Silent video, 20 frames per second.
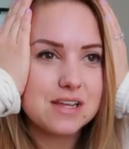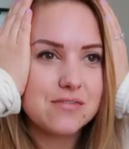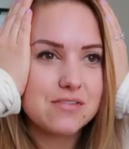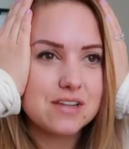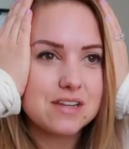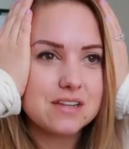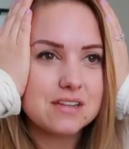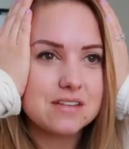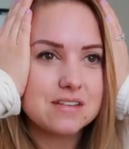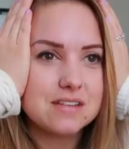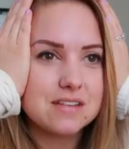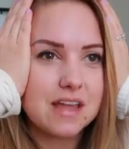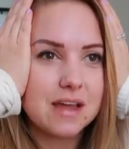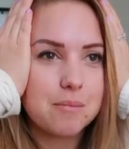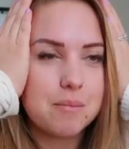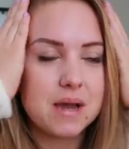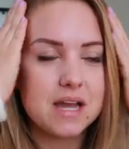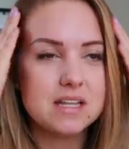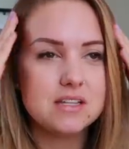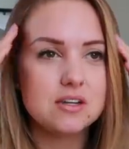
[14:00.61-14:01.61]
7.
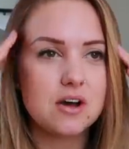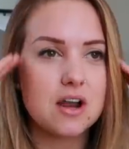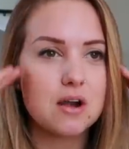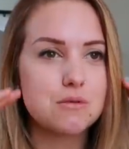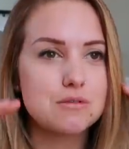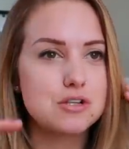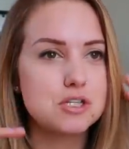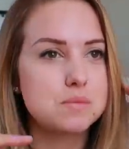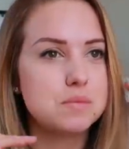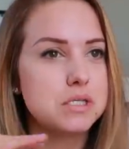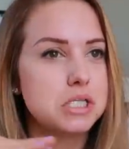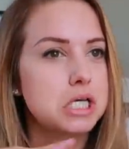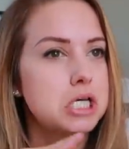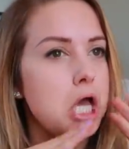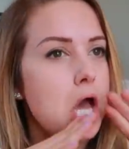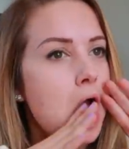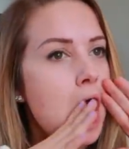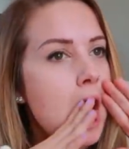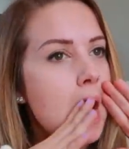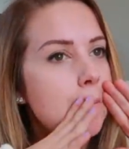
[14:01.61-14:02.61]
Like my daughter will just be like,
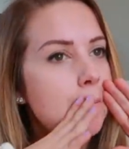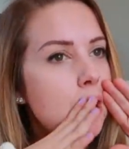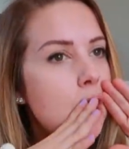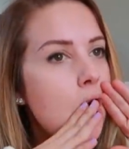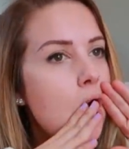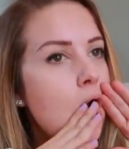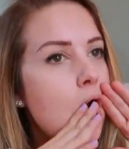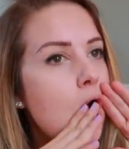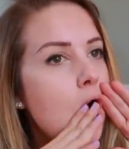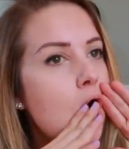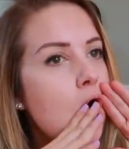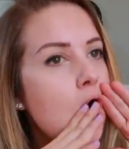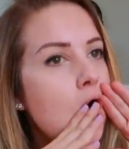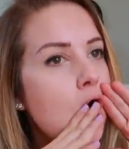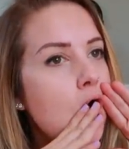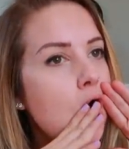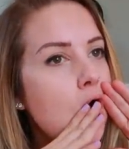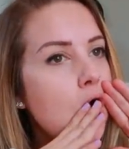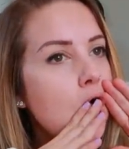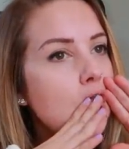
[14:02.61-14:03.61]

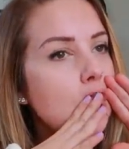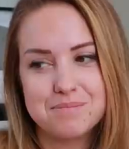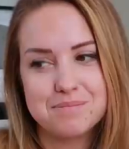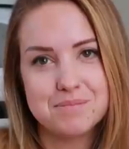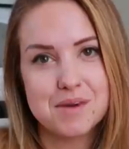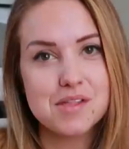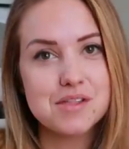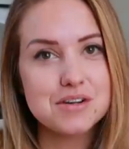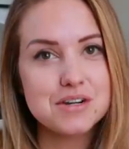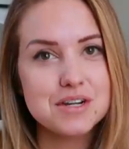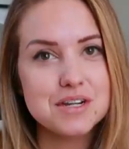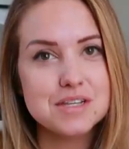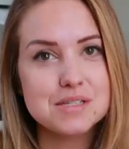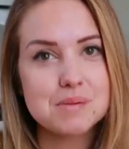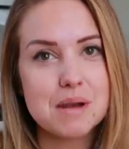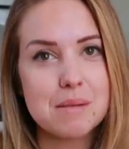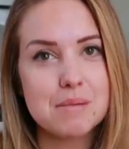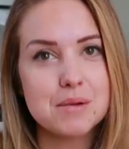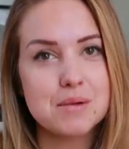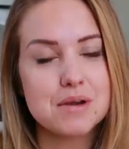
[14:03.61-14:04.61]
apple! Motherhood is
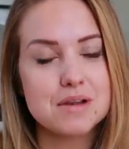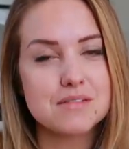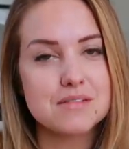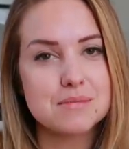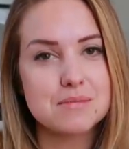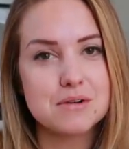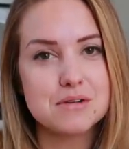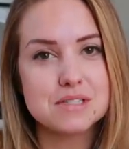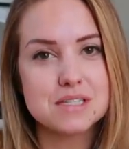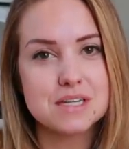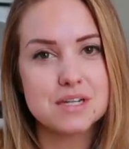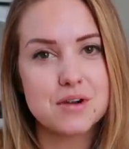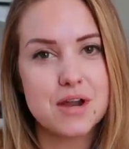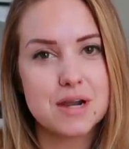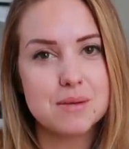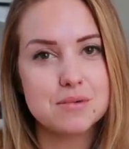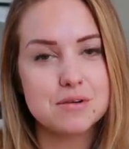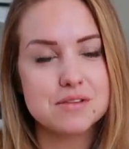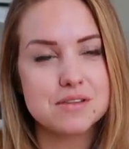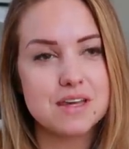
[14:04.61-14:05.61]
probably one of the most
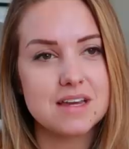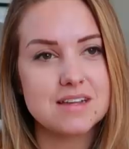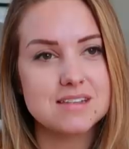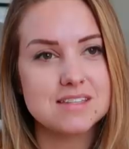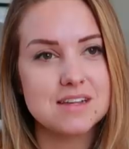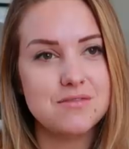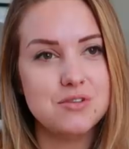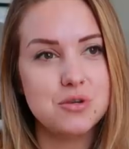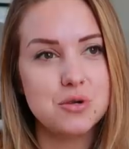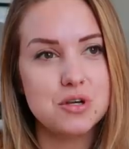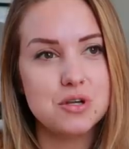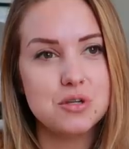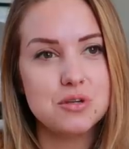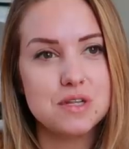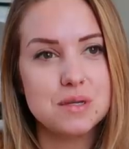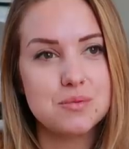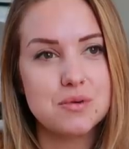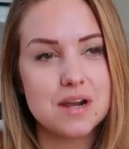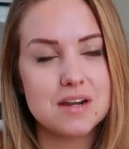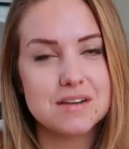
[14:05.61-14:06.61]
incredible things. If you are
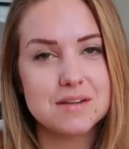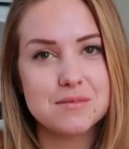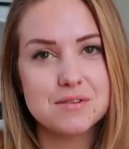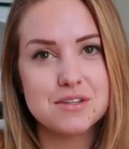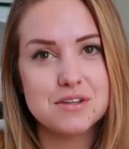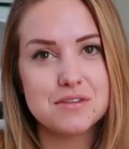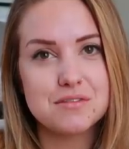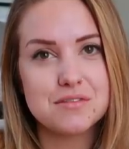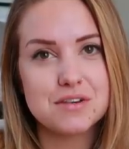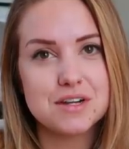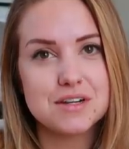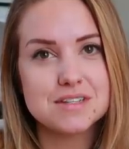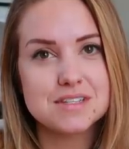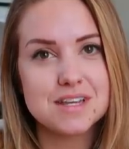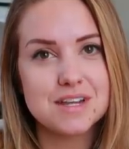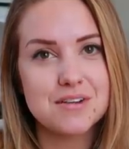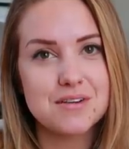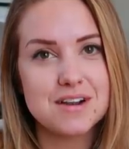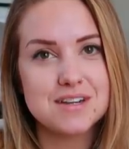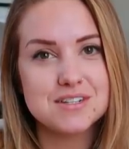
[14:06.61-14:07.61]
newly pregnant with your first,
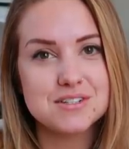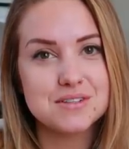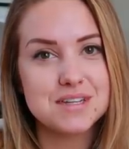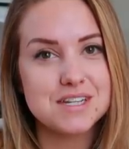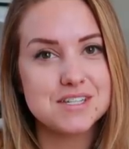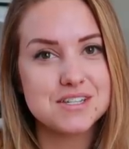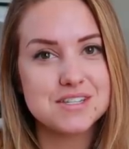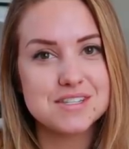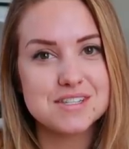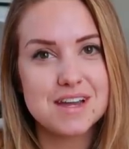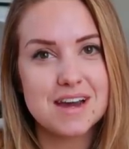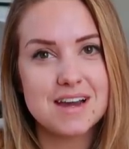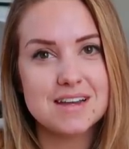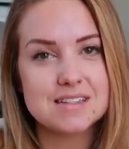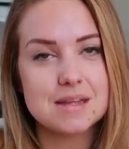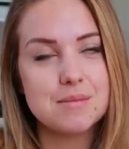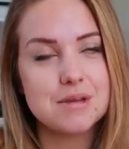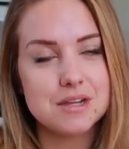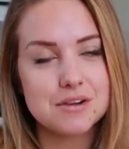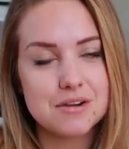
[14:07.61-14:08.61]
congratulations guys.
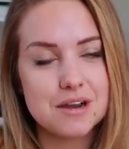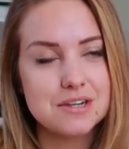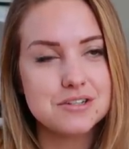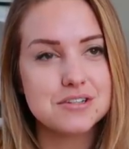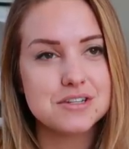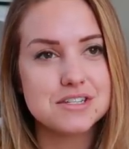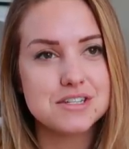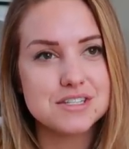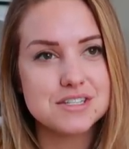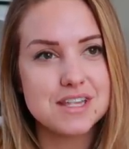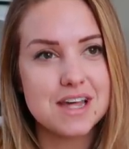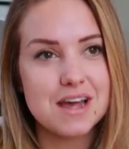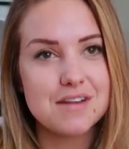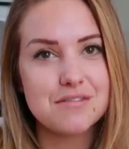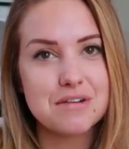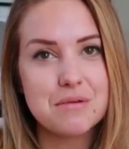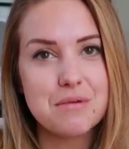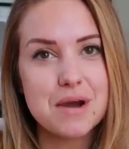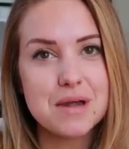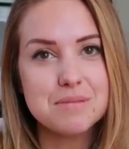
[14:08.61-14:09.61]
I mean, congratulations to
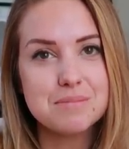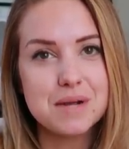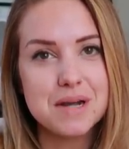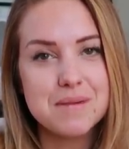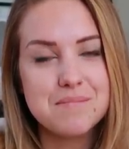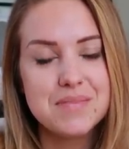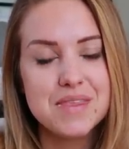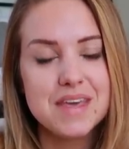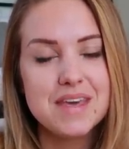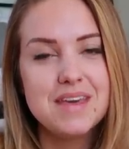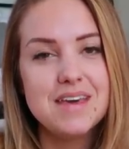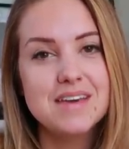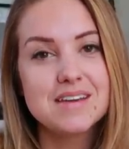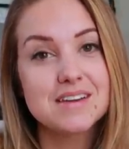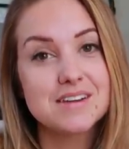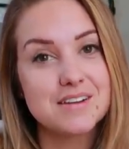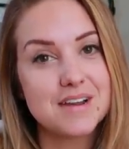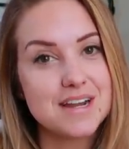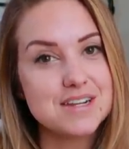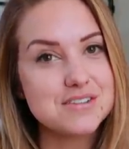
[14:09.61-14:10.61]
everyone, but
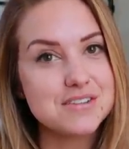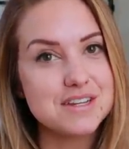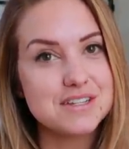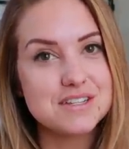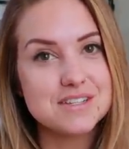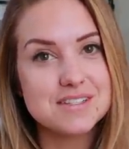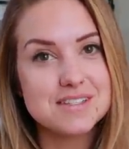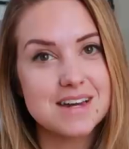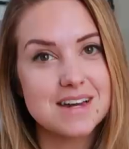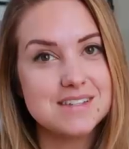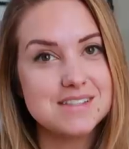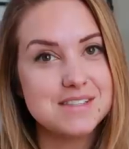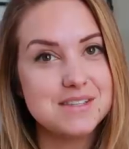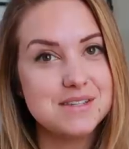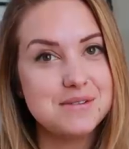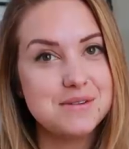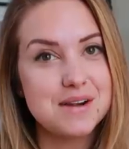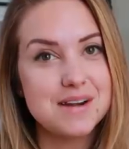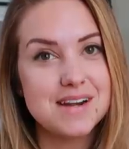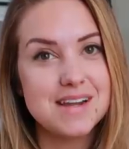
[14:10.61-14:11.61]
Congratulations guys,
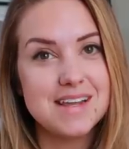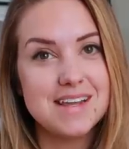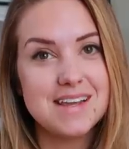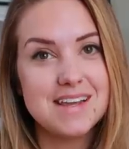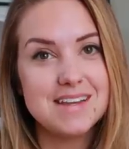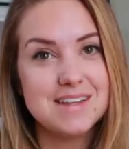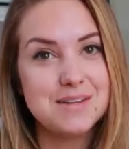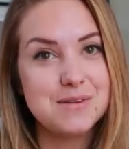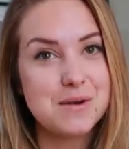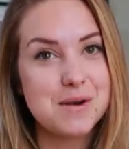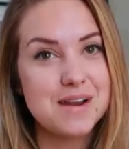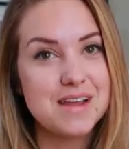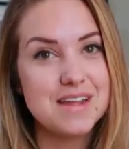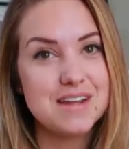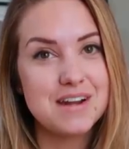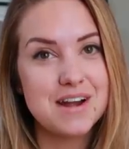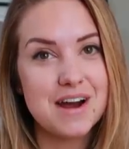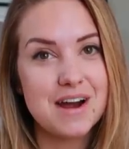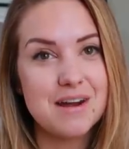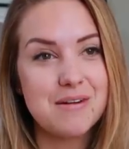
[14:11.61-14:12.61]
you are in. You are
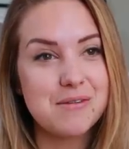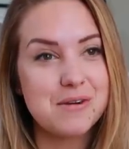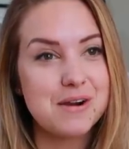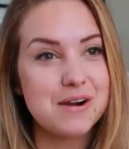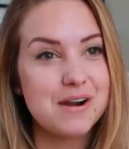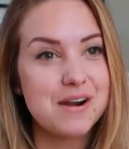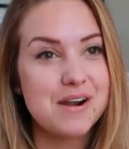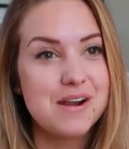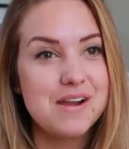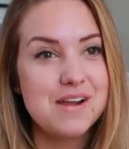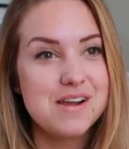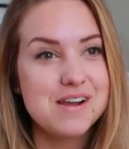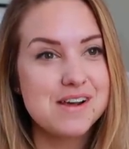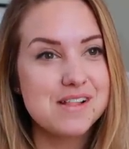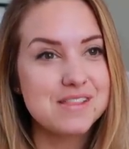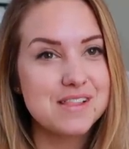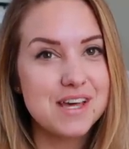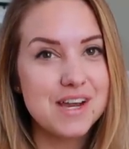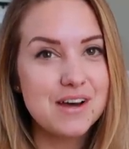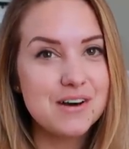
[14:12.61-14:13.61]
in our
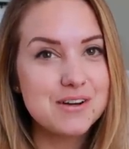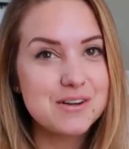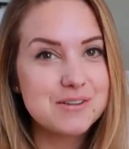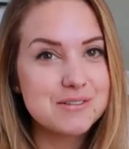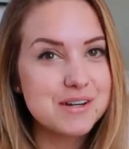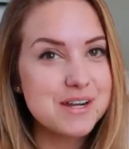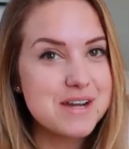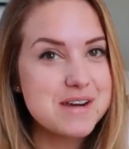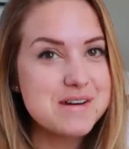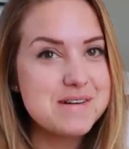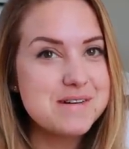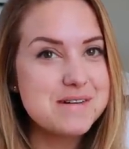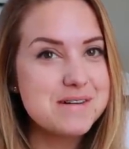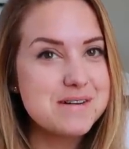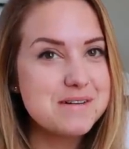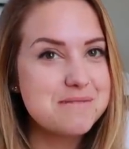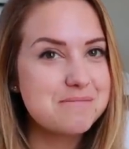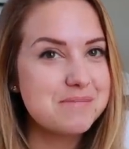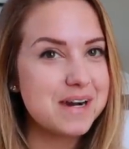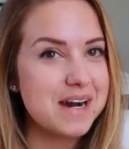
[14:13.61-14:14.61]
little
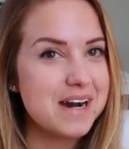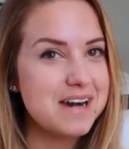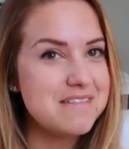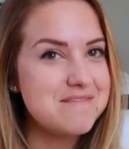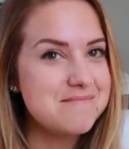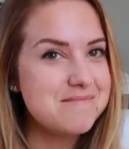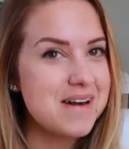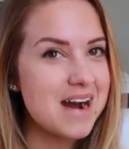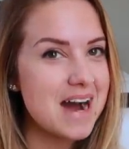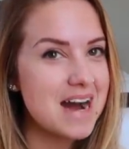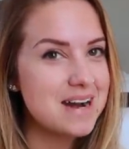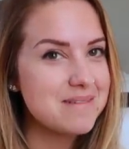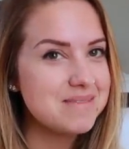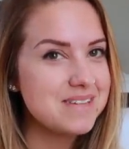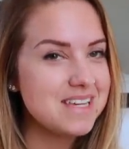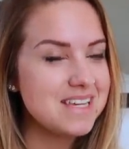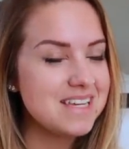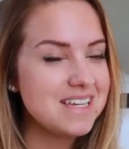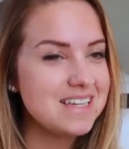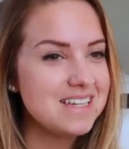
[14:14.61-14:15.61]
group of
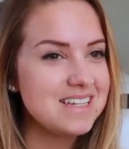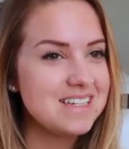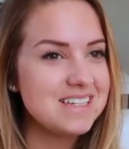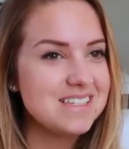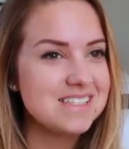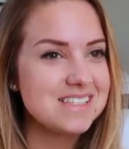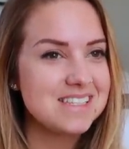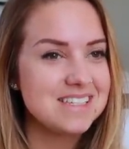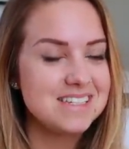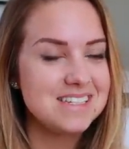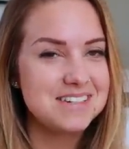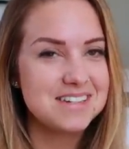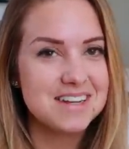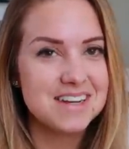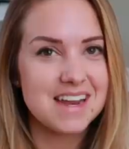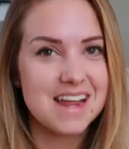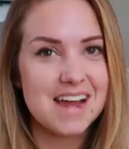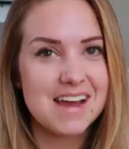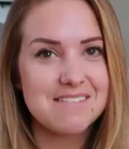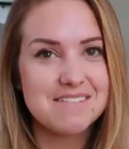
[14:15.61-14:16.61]
mommies. You're
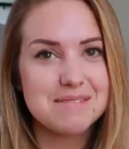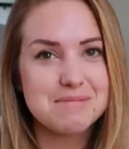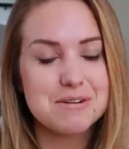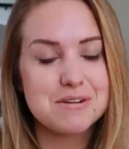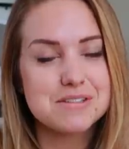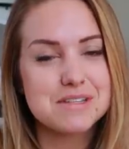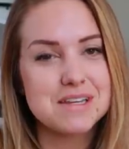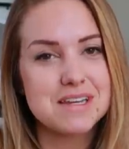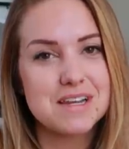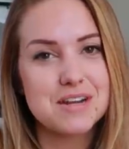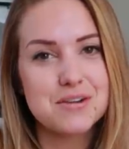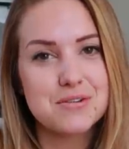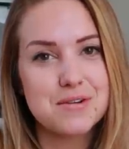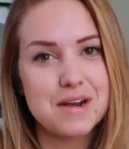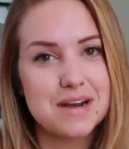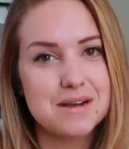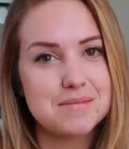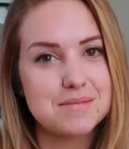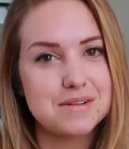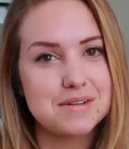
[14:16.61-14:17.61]
gonna have the most
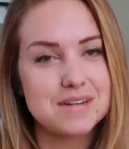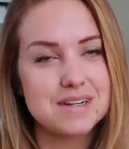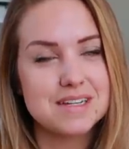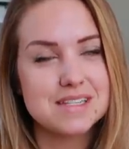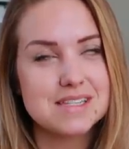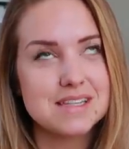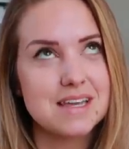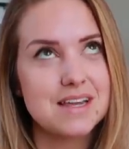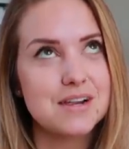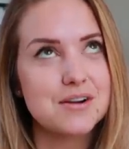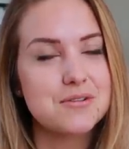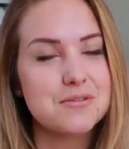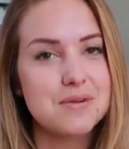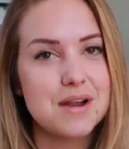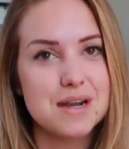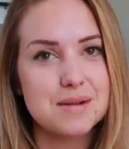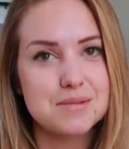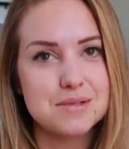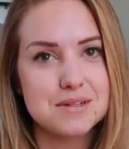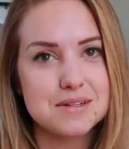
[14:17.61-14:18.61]
incredible,
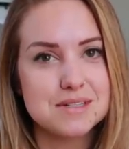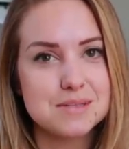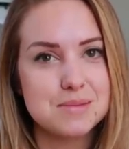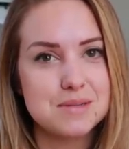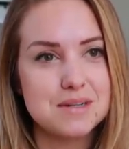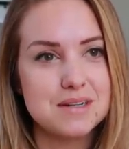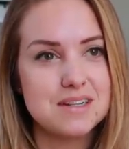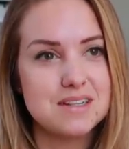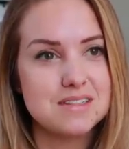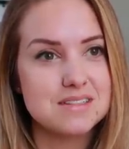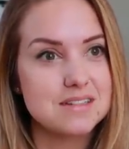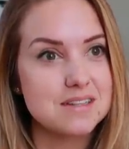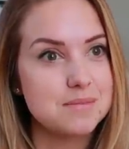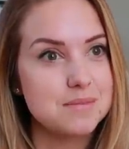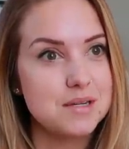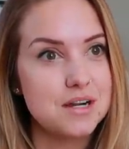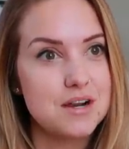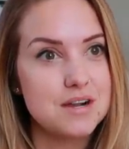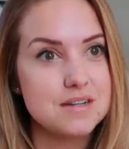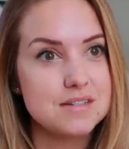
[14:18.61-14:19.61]
incredible experience. It's gonna
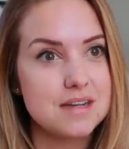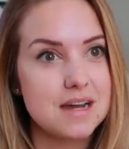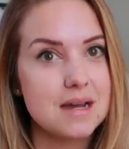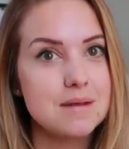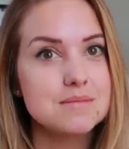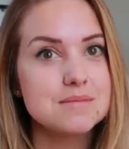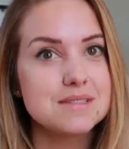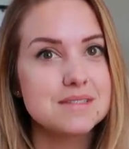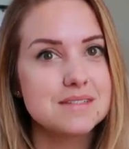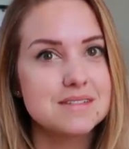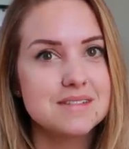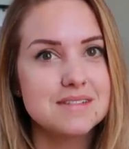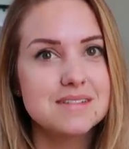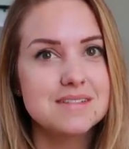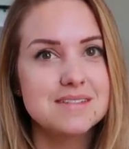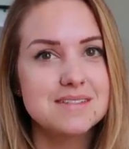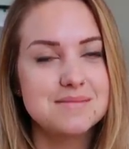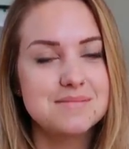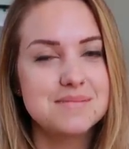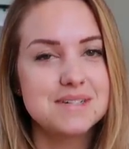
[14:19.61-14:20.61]
be hard times,
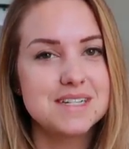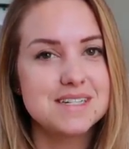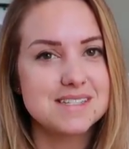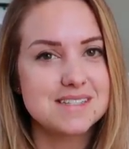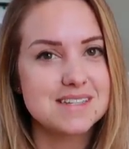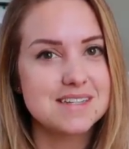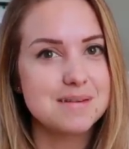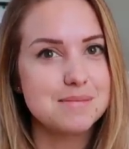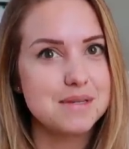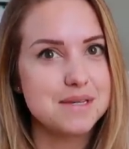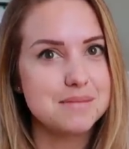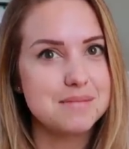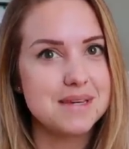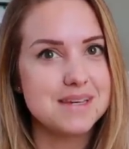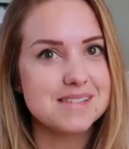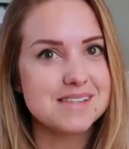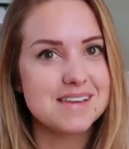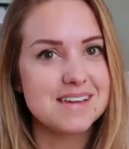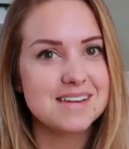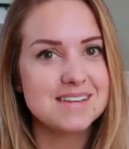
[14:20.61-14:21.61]
but it's gonna be
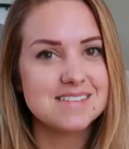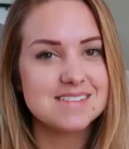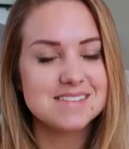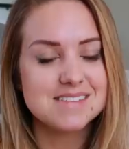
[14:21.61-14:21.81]
amazing.